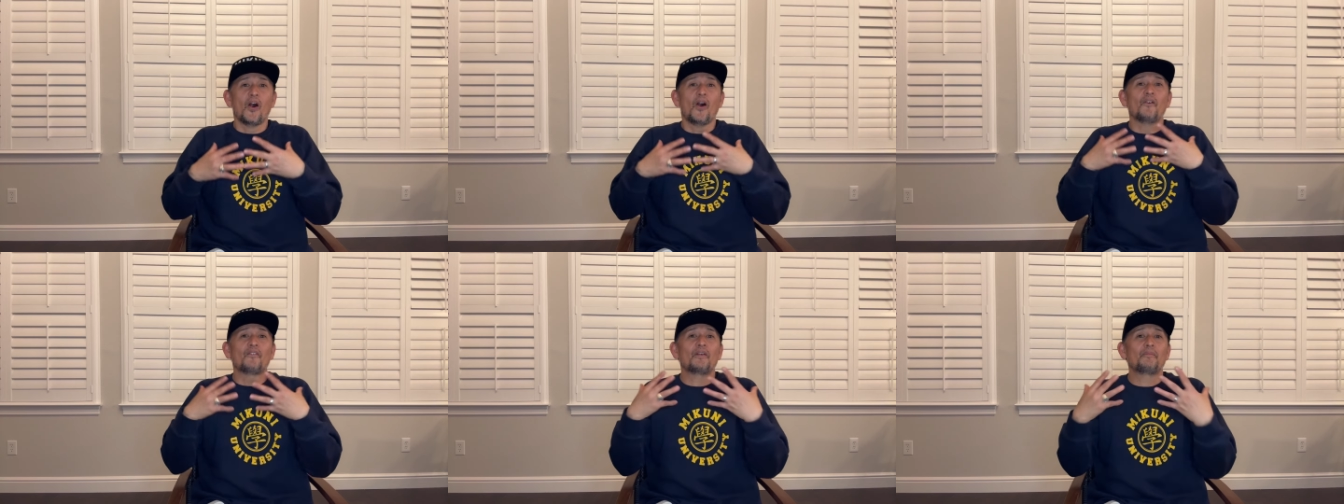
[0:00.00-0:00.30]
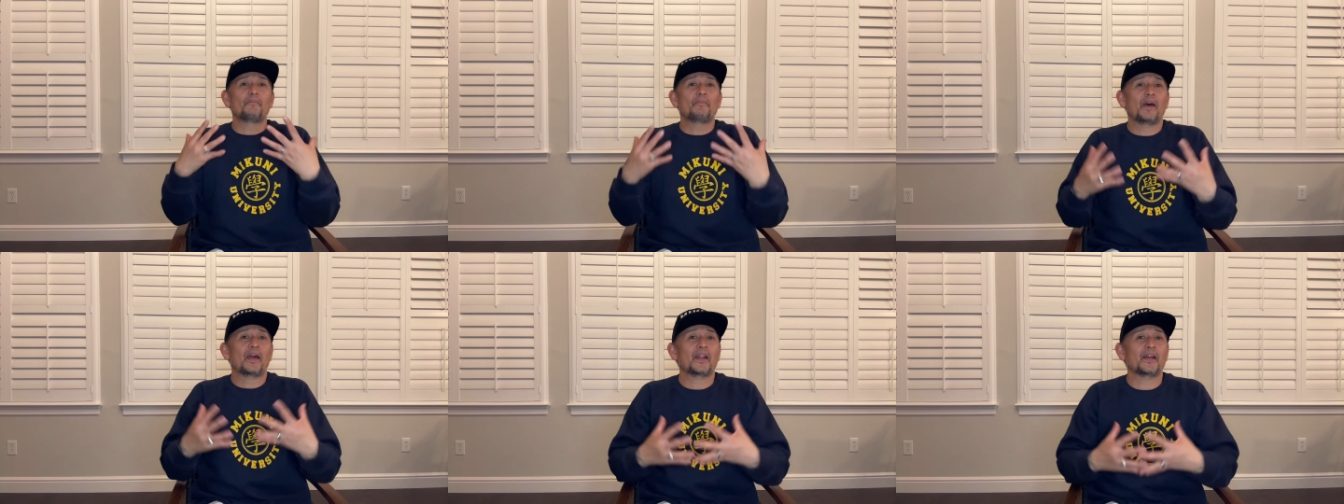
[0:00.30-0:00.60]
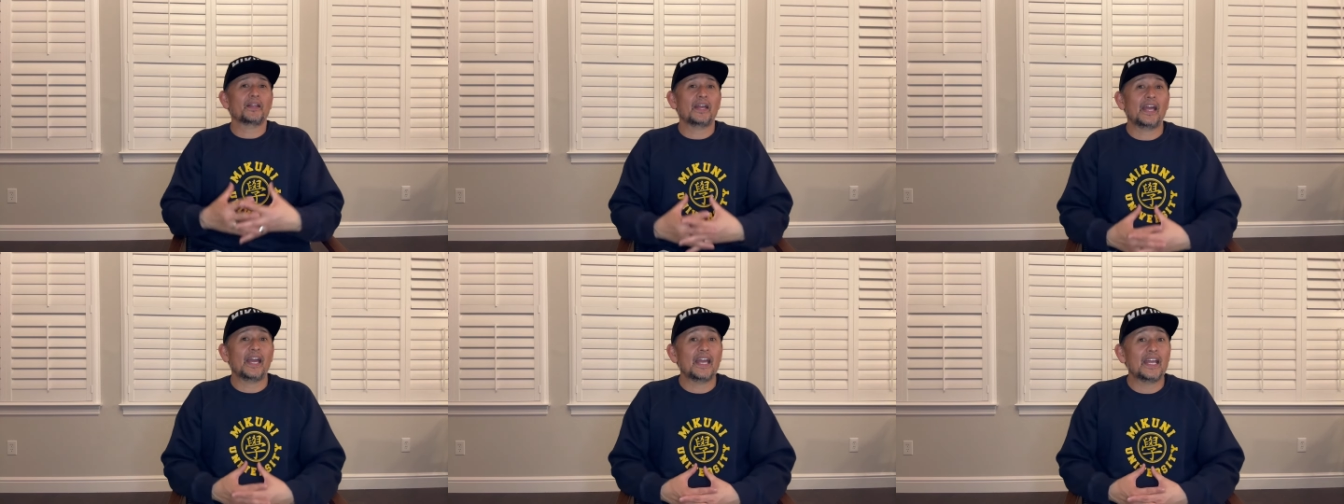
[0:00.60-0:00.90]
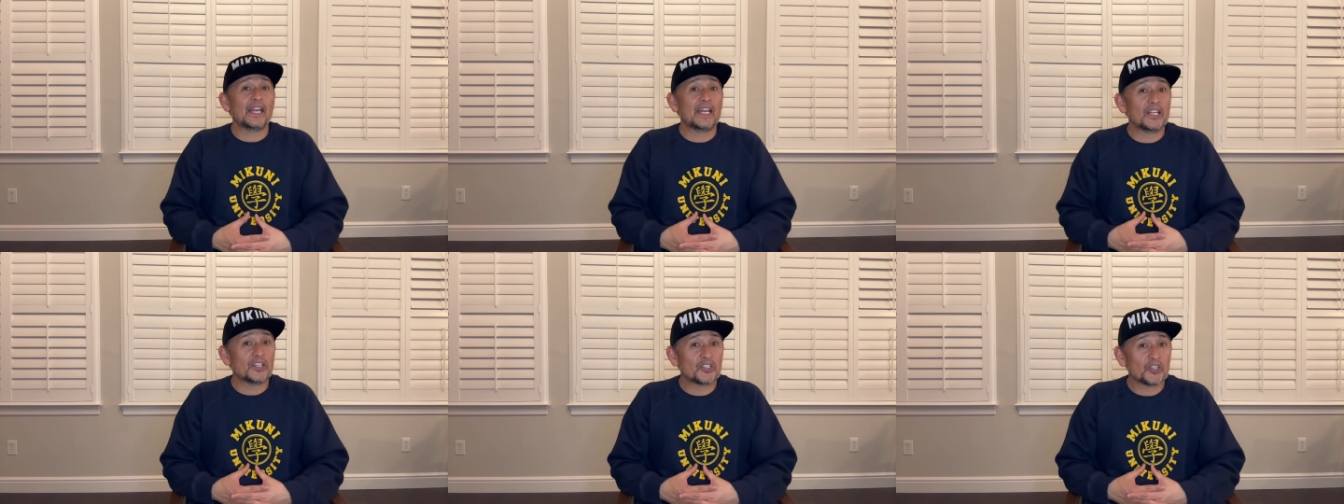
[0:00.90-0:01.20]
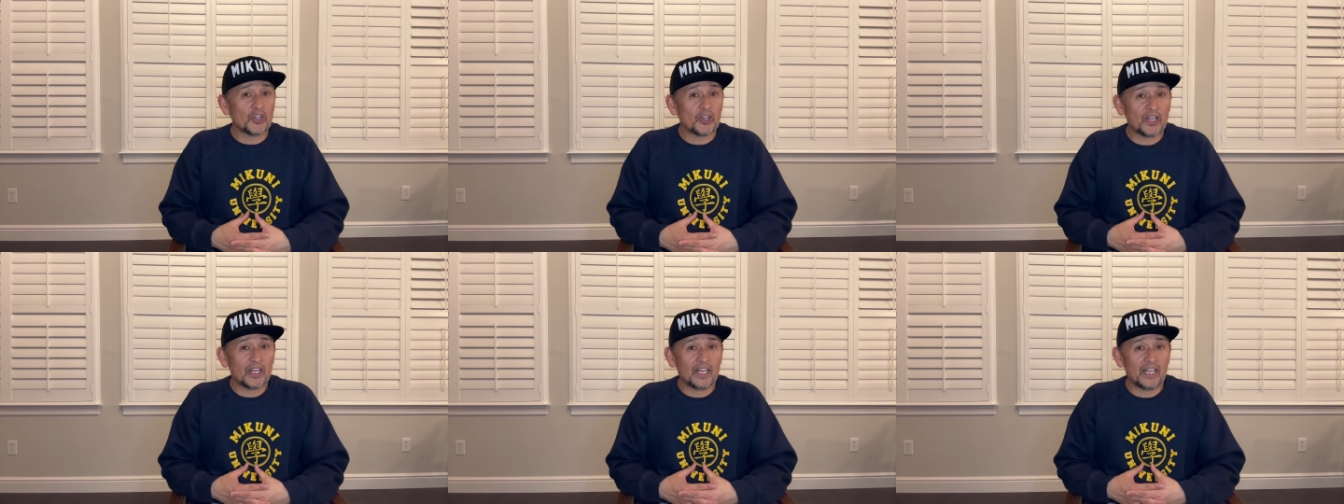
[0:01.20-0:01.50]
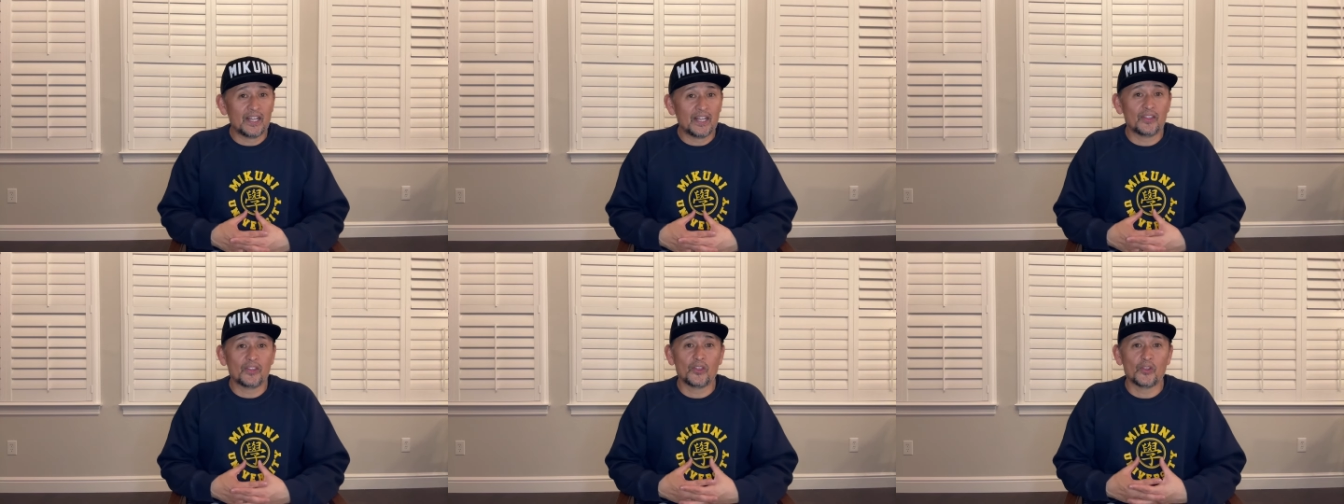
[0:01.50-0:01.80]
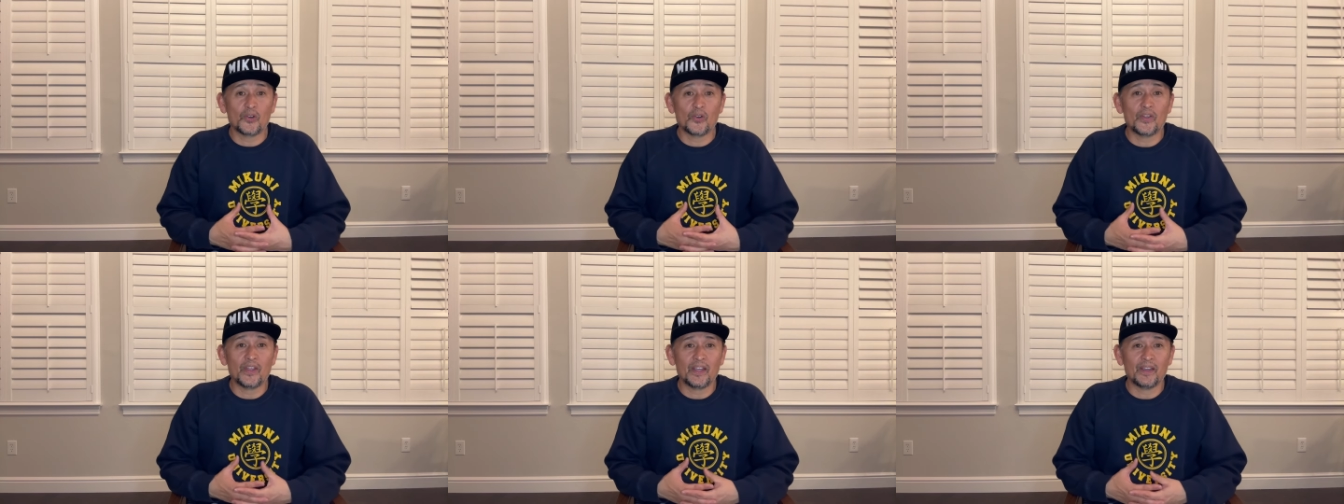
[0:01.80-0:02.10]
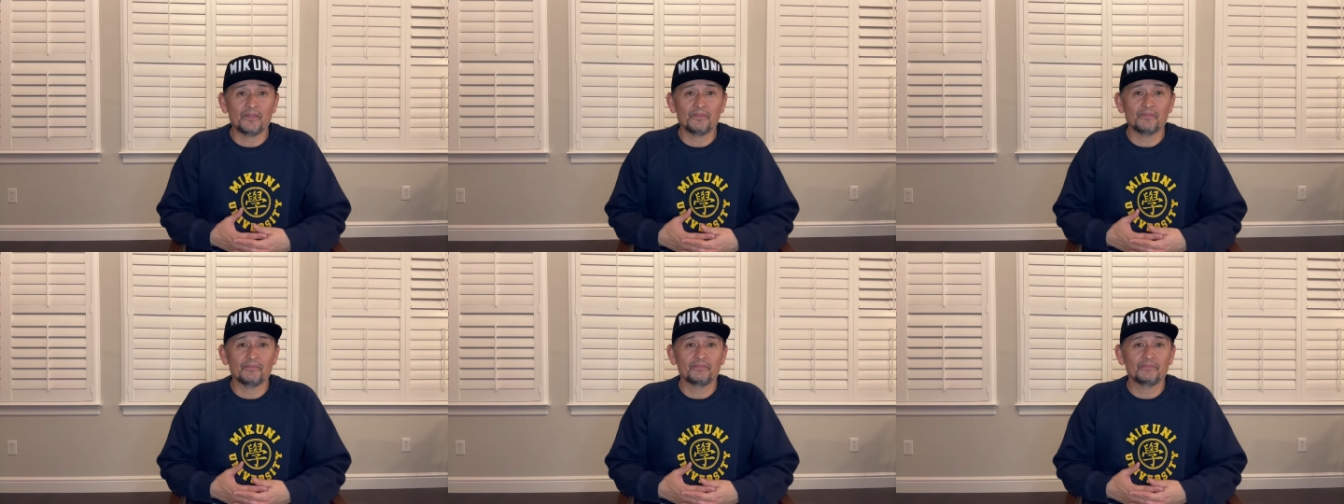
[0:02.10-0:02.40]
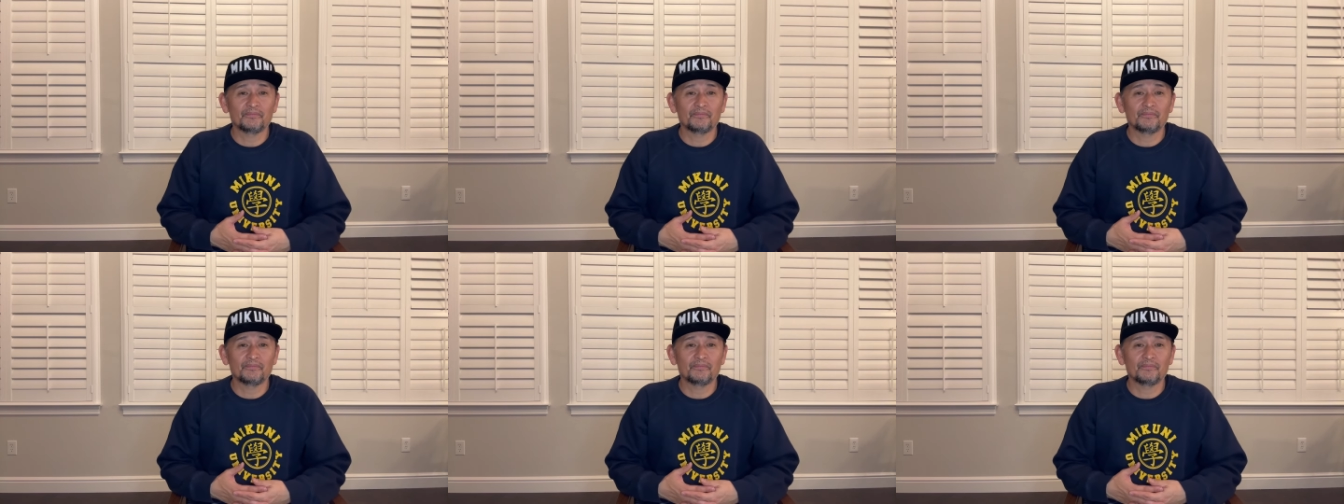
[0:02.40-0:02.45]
of a better in eternity through Him.